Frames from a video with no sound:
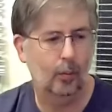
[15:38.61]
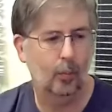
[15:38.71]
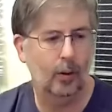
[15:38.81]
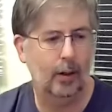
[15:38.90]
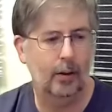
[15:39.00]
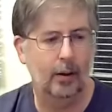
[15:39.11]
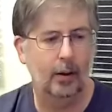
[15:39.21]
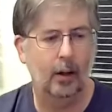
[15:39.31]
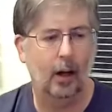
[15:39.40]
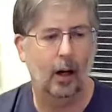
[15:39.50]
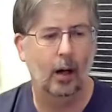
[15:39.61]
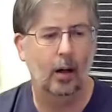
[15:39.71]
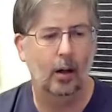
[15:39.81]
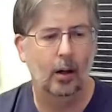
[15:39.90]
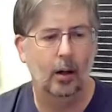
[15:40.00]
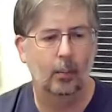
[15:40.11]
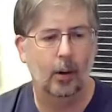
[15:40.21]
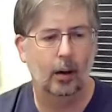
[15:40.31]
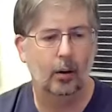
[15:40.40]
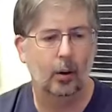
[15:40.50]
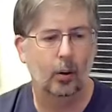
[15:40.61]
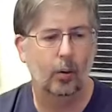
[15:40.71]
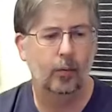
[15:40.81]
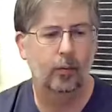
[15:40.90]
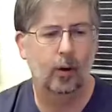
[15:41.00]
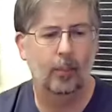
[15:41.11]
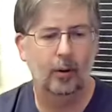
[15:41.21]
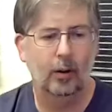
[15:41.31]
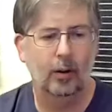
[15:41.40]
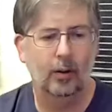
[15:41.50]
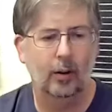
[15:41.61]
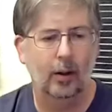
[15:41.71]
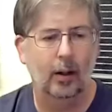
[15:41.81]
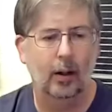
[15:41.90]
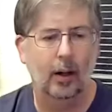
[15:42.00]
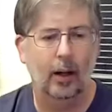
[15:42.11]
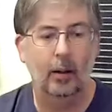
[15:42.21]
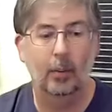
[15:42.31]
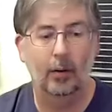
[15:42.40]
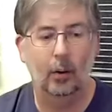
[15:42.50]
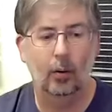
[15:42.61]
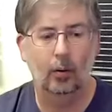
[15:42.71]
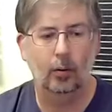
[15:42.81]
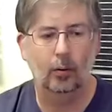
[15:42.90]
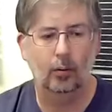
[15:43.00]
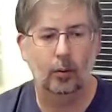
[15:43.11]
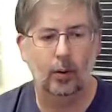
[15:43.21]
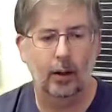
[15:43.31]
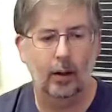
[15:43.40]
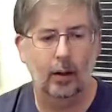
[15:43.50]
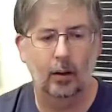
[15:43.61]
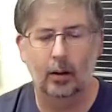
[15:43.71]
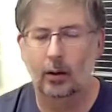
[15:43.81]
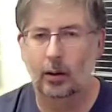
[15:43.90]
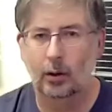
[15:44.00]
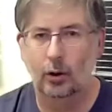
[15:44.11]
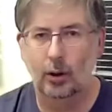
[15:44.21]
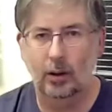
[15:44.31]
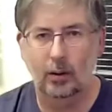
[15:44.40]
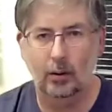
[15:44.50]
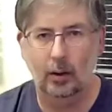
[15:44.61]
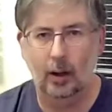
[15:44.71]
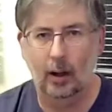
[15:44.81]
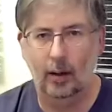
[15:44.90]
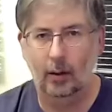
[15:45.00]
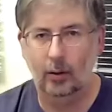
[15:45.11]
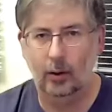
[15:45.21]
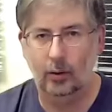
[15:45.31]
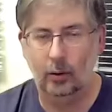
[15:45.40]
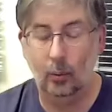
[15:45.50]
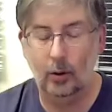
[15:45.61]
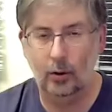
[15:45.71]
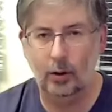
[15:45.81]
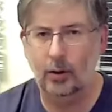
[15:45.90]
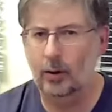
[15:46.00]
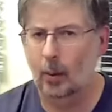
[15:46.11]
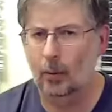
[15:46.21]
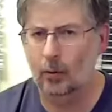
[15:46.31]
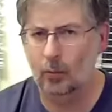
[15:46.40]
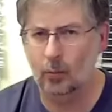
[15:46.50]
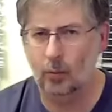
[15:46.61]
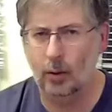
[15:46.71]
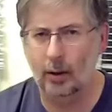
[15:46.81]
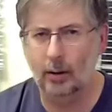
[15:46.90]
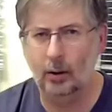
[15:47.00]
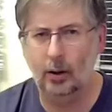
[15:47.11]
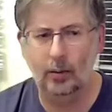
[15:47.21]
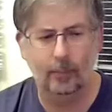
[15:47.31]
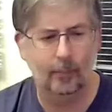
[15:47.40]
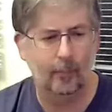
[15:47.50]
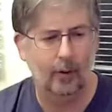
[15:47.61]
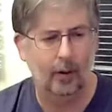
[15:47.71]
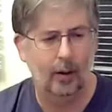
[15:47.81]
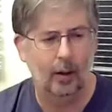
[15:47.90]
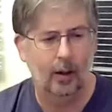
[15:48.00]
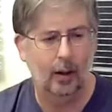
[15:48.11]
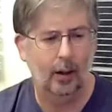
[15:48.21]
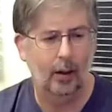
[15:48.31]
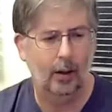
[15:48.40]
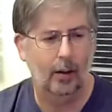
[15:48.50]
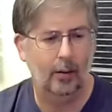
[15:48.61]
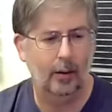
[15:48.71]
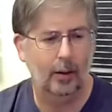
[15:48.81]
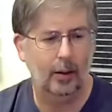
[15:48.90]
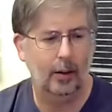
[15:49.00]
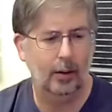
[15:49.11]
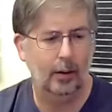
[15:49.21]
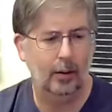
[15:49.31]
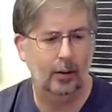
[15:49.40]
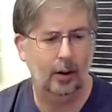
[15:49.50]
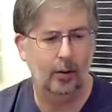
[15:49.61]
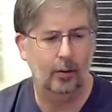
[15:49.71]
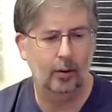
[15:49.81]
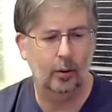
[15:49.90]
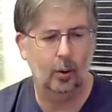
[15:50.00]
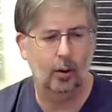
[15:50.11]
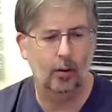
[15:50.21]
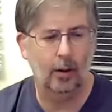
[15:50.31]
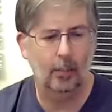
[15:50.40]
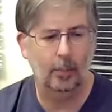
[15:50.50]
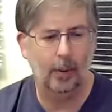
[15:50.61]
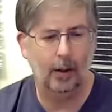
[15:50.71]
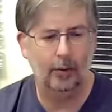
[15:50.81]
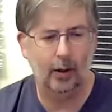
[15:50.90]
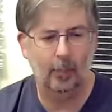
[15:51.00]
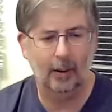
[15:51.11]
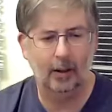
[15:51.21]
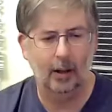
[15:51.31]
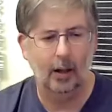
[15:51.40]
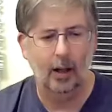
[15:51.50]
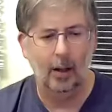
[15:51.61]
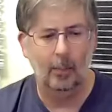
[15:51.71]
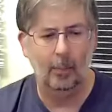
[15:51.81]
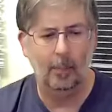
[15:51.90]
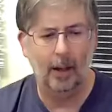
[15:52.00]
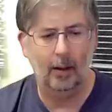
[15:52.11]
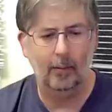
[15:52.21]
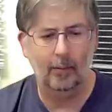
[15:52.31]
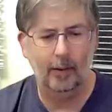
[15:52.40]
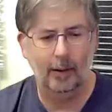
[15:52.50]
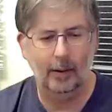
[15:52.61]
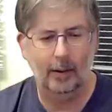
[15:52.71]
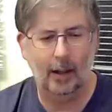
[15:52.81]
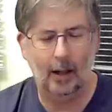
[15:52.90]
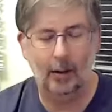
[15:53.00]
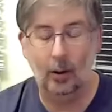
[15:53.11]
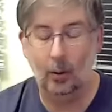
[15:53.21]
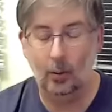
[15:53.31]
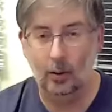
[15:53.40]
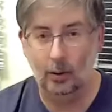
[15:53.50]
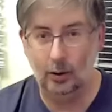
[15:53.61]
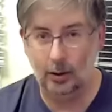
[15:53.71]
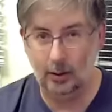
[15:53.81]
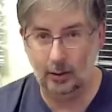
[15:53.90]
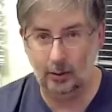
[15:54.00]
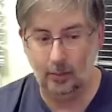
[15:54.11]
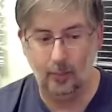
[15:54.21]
we did the Margot Fromages 8-month-old Gruyére cheese. That's a Swiss cheese. That was really good. The Sartori Balsamic Bellavitano cheese,